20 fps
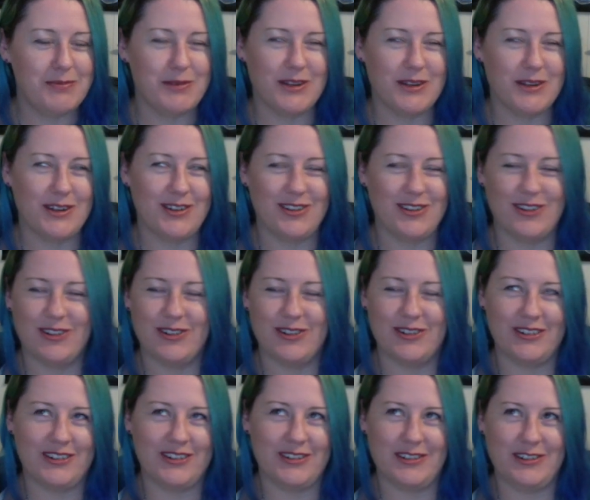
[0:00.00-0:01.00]
but not
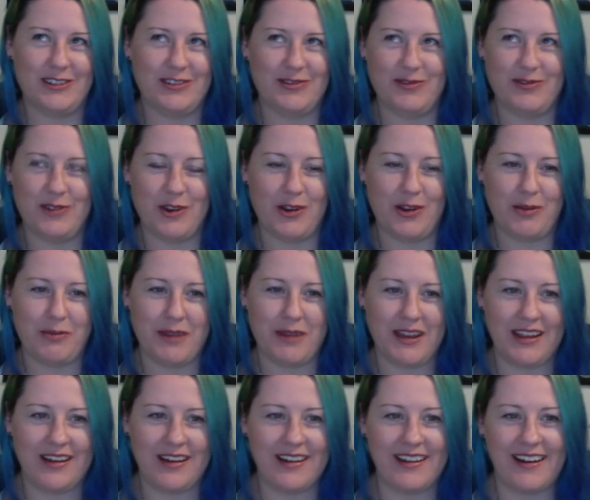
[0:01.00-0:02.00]
very many.